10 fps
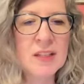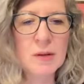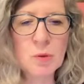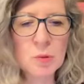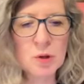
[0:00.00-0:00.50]

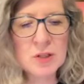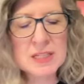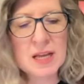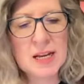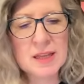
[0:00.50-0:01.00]
When we're
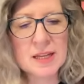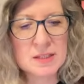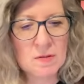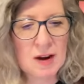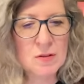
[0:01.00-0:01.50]
sliding things
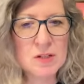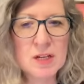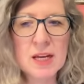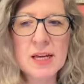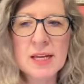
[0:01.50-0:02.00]
around,
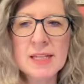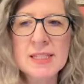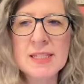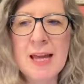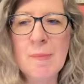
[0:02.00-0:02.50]
it's
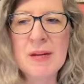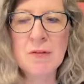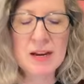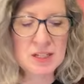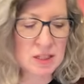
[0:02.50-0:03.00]
snapping
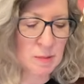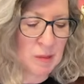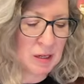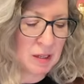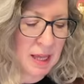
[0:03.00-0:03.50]
right to the
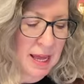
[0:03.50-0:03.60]
middle,